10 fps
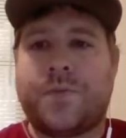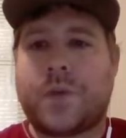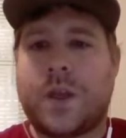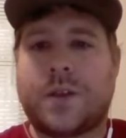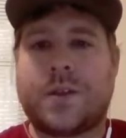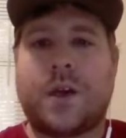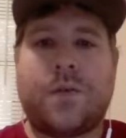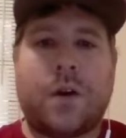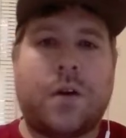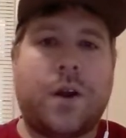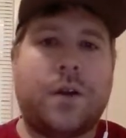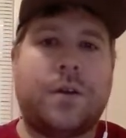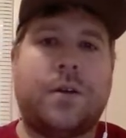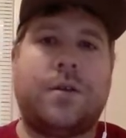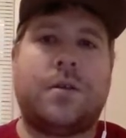is a very
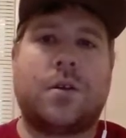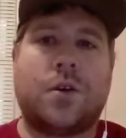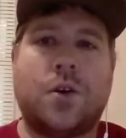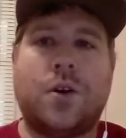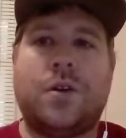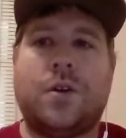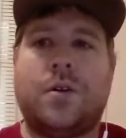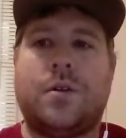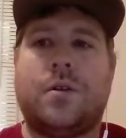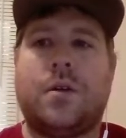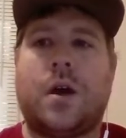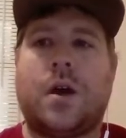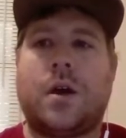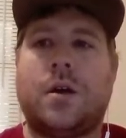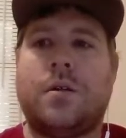good
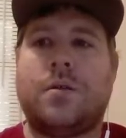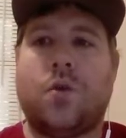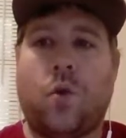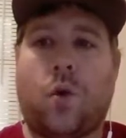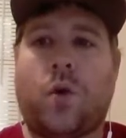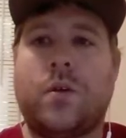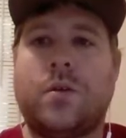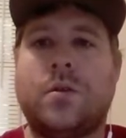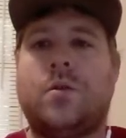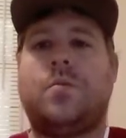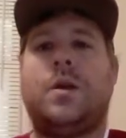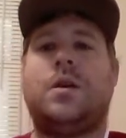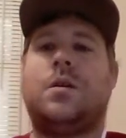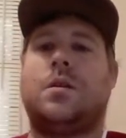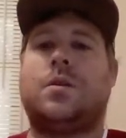tool. It will be
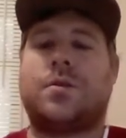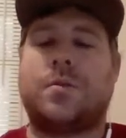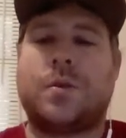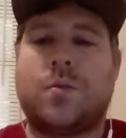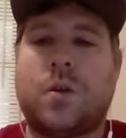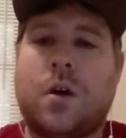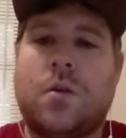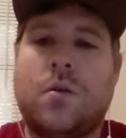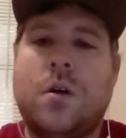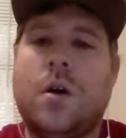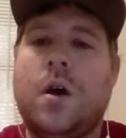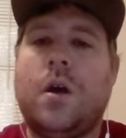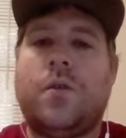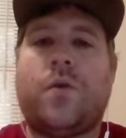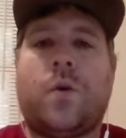in the description below
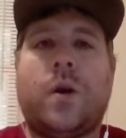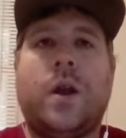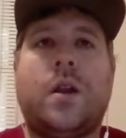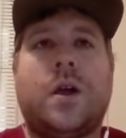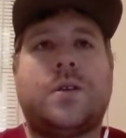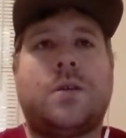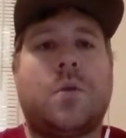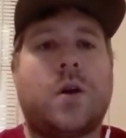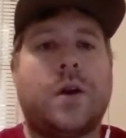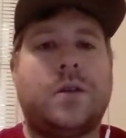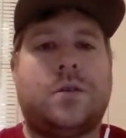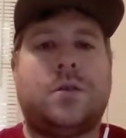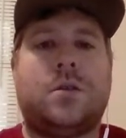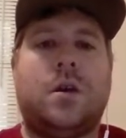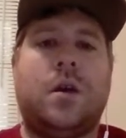for analyzing
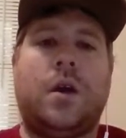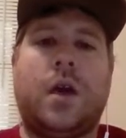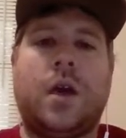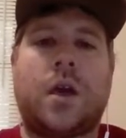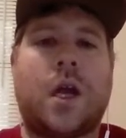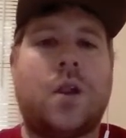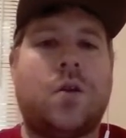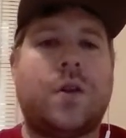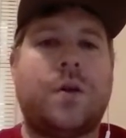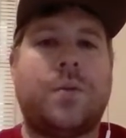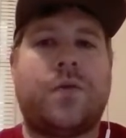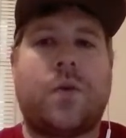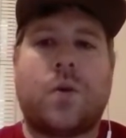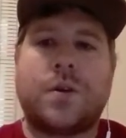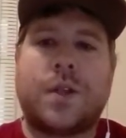markets and kind of looking up different
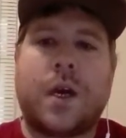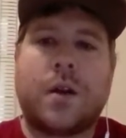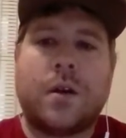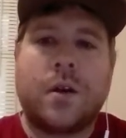horse data.